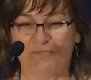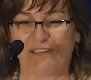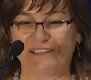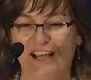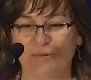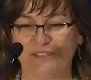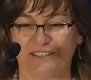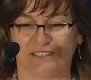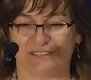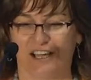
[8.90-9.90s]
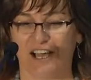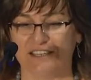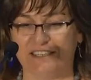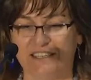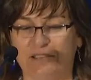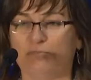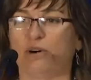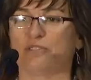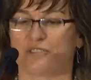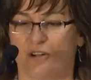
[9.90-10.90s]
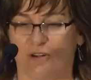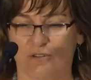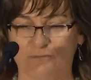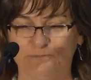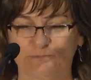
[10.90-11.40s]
Midawalin, Ani, Bojo,